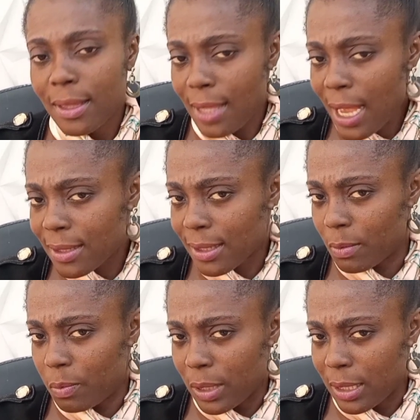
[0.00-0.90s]
That's a
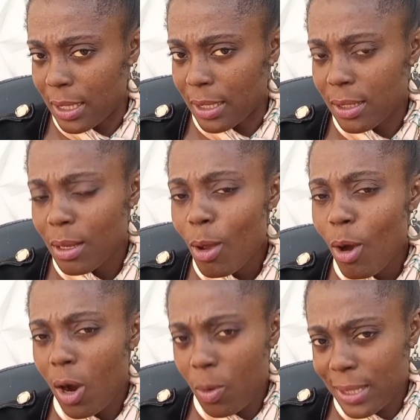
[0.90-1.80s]
business.
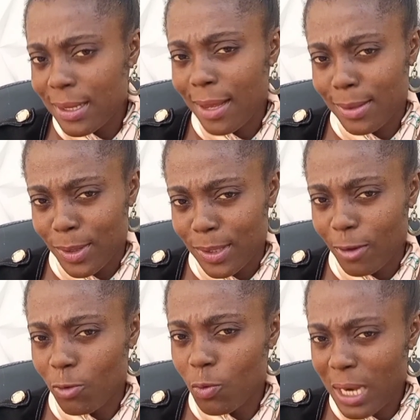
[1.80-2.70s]
Always ask
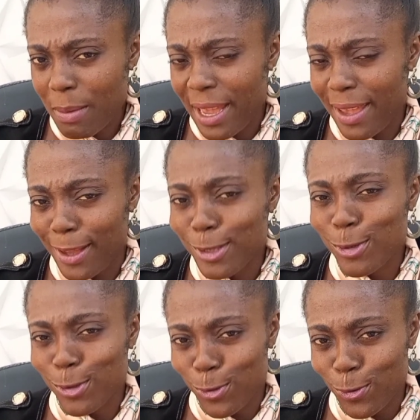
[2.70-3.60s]
yourself, what am I here to
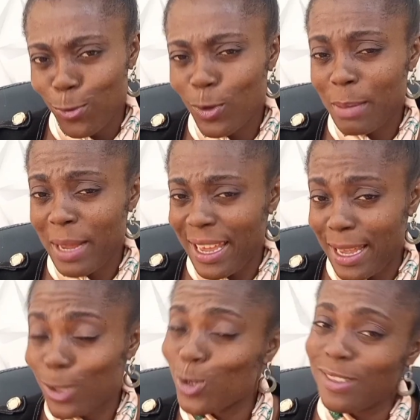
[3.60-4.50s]
do? What am I
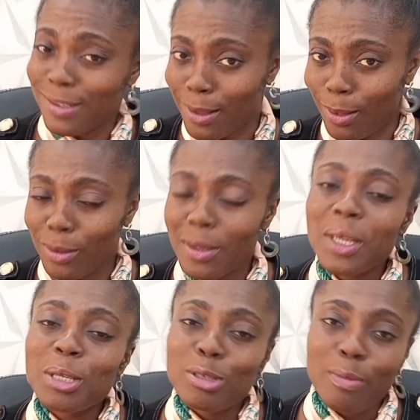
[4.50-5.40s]
here to sell
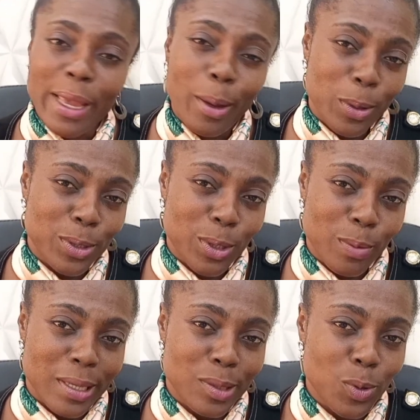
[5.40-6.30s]
to my
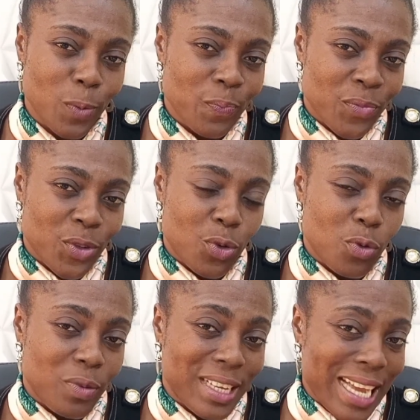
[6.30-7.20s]
customers? So you
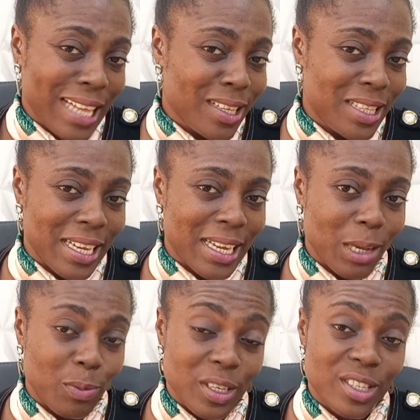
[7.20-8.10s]
could gather their
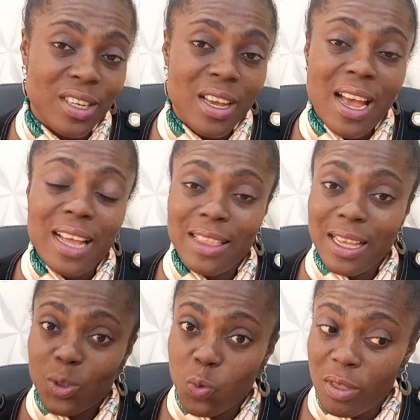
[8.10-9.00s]
garbage, and
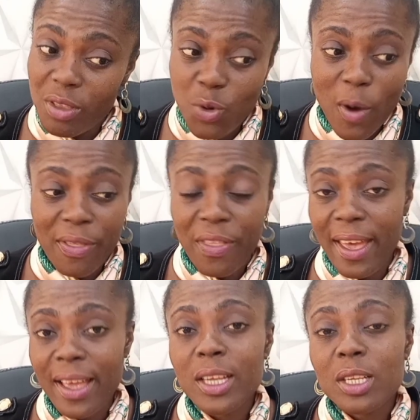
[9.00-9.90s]
that's what you are
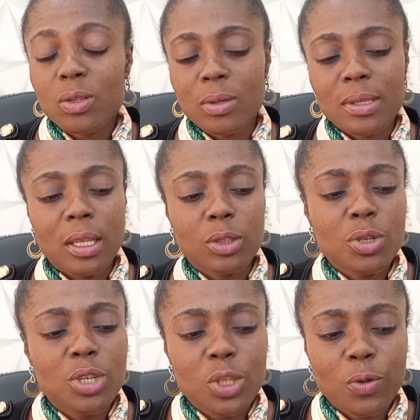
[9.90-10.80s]
there to sell. So
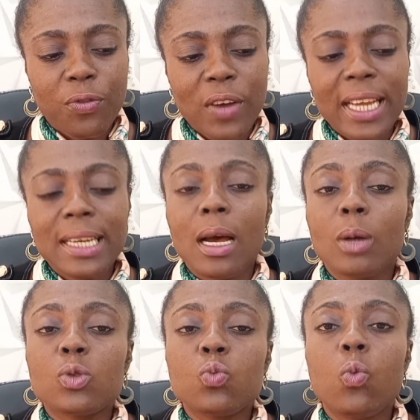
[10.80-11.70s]
you need to find
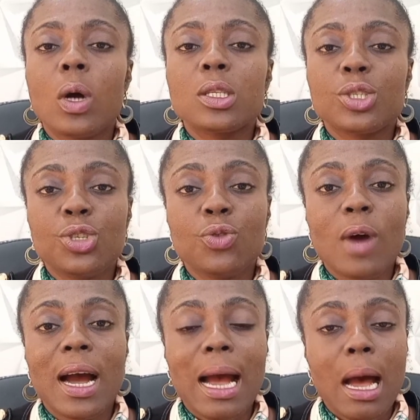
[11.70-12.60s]
out what you
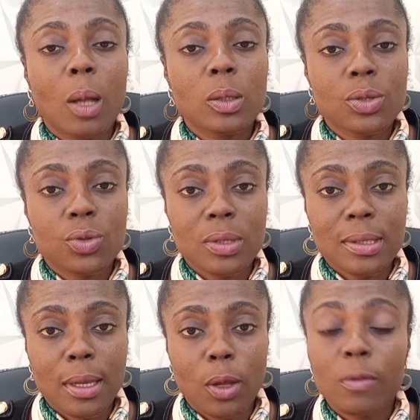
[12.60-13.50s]
are out to
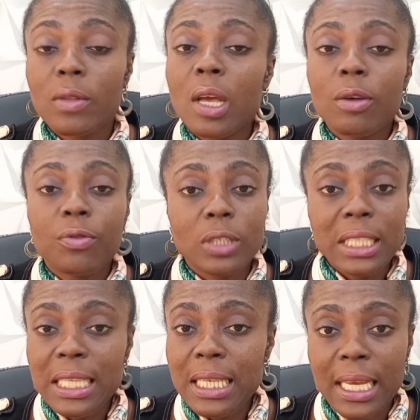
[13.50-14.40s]
sell For
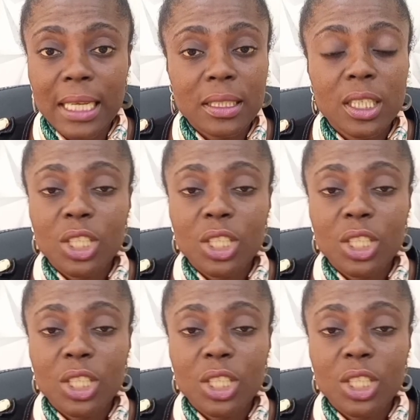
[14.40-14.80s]
Lilian,